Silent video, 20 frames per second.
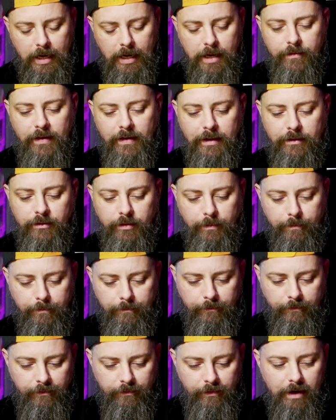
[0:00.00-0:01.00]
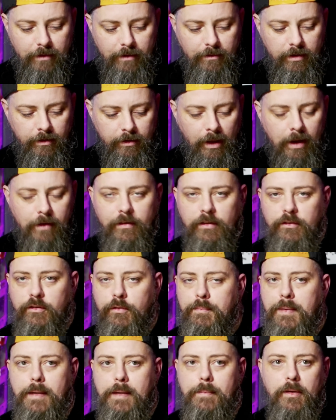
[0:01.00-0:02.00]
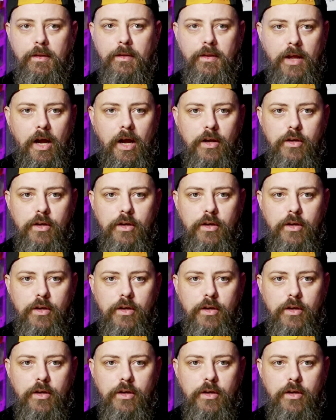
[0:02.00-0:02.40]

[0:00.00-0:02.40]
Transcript: I've had some people that